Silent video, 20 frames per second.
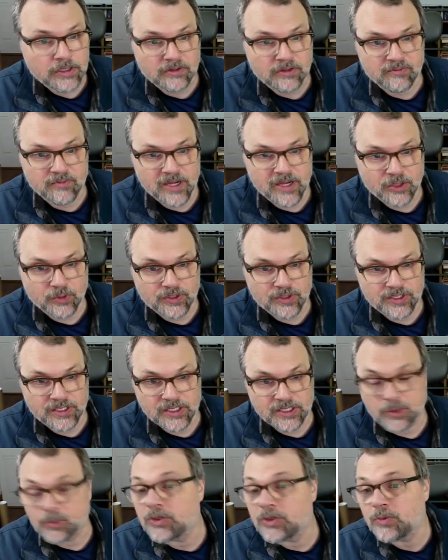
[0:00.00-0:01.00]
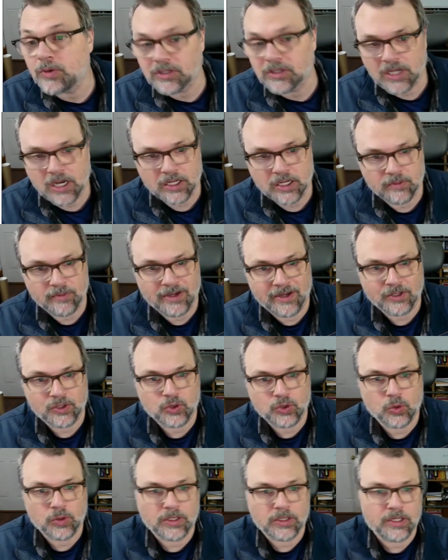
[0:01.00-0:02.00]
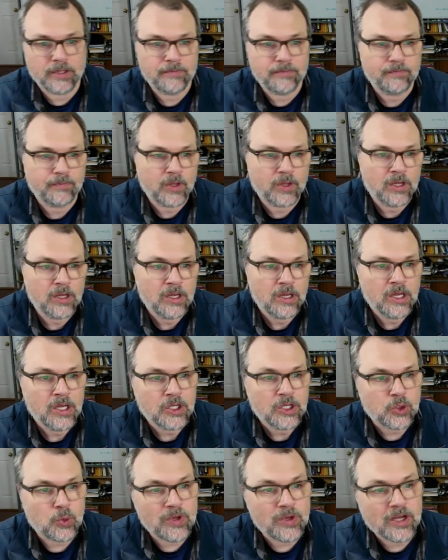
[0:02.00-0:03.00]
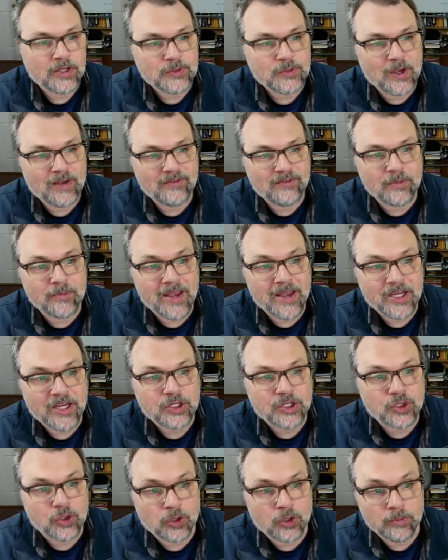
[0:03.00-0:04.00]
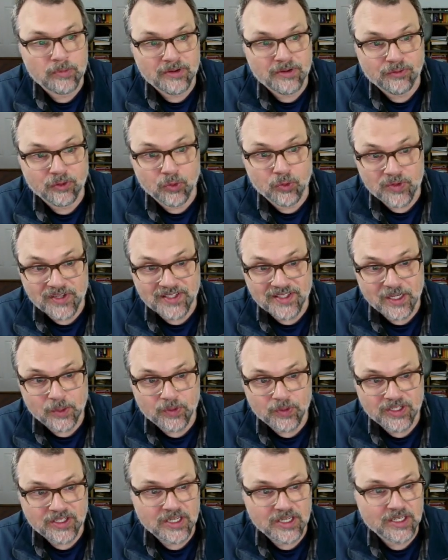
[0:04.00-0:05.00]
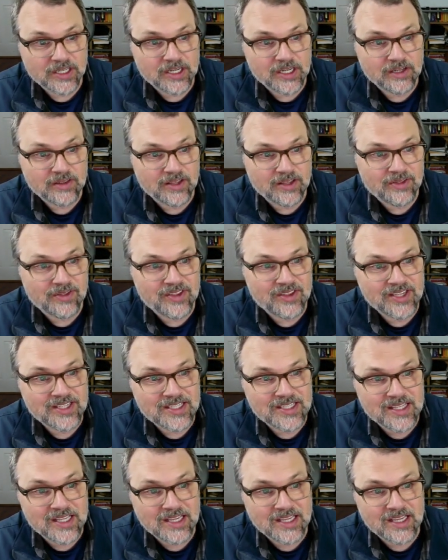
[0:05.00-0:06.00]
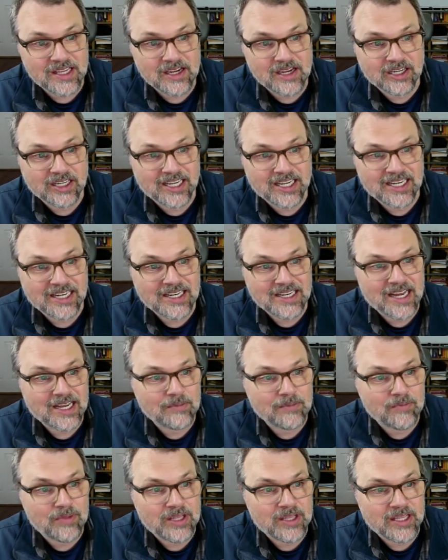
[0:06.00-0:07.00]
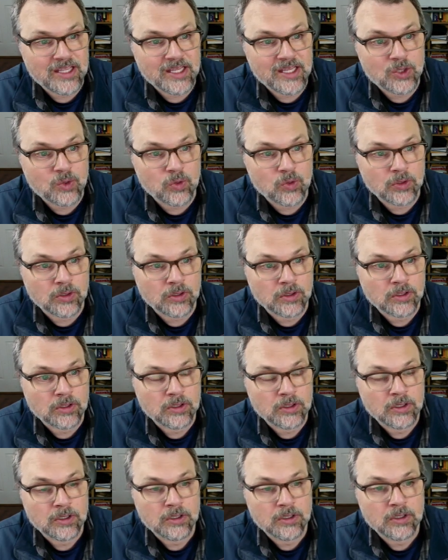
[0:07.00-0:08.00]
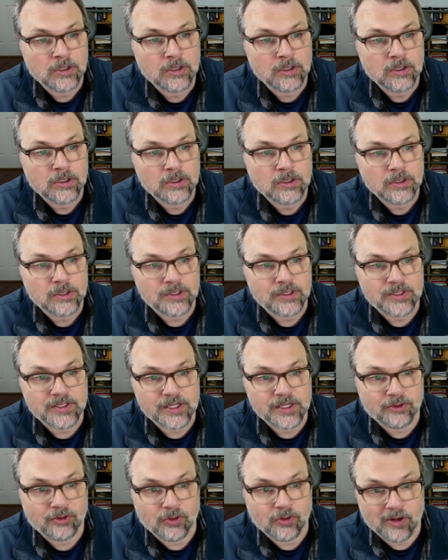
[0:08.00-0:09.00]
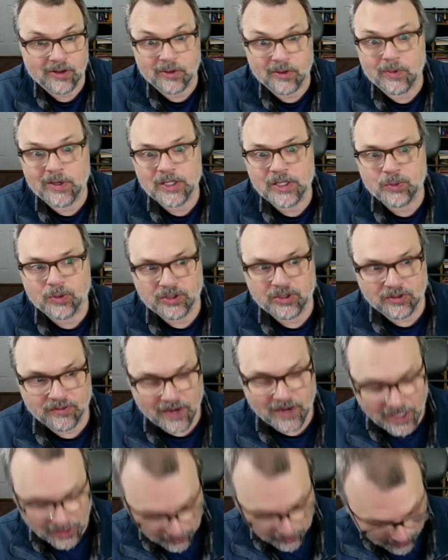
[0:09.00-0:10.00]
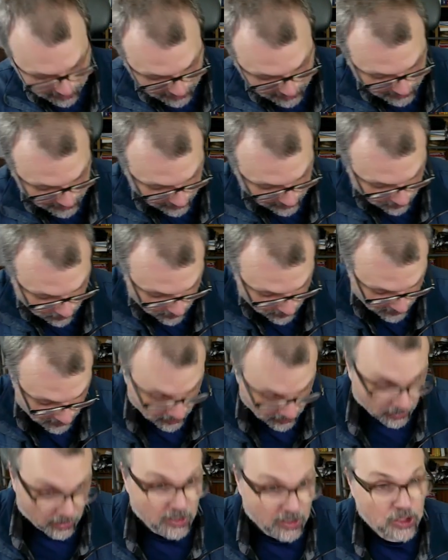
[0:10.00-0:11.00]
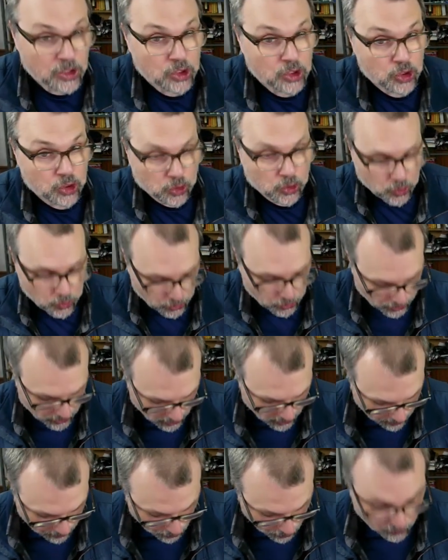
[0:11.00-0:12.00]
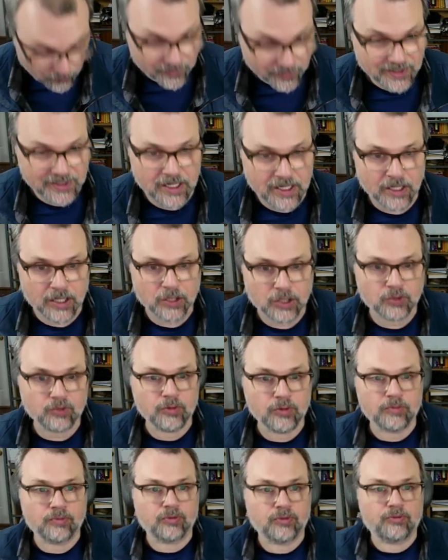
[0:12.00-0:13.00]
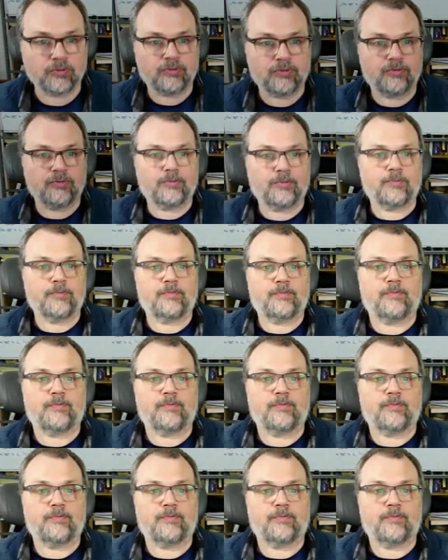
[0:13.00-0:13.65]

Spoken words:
of matrices, which we'll talk about shortly. So we also have to make sure, before we say we're done here, that this thing here cannot be equal to 0. Otherwise, we're dividing by 0, and our solution, our proof, is not a true proof.